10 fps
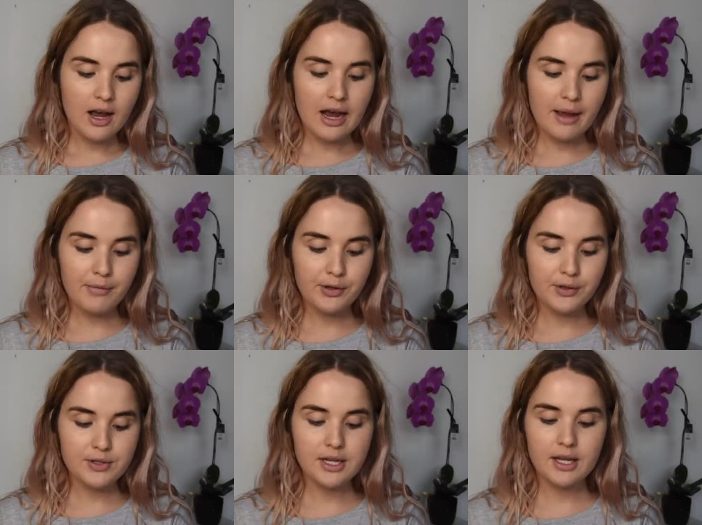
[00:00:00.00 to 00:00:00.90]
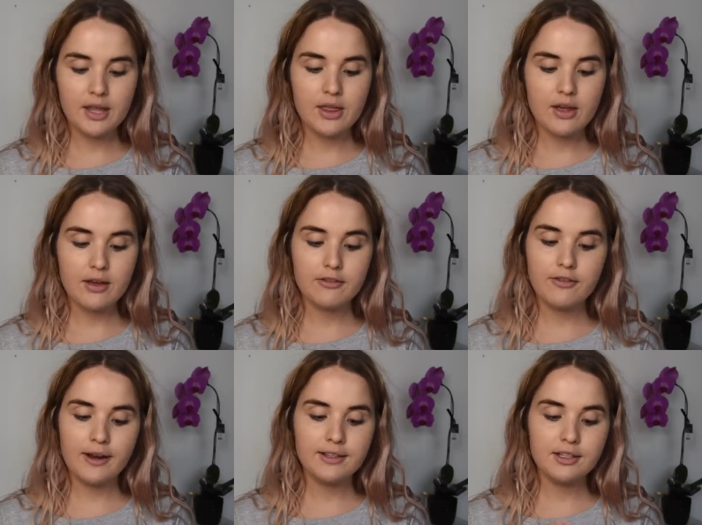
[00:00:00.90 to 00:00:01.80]
I'm using the
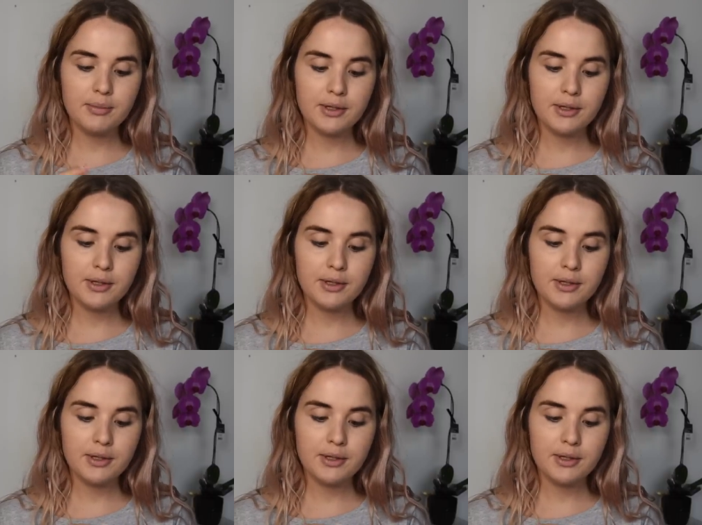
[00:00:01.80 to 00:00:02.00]
Fenty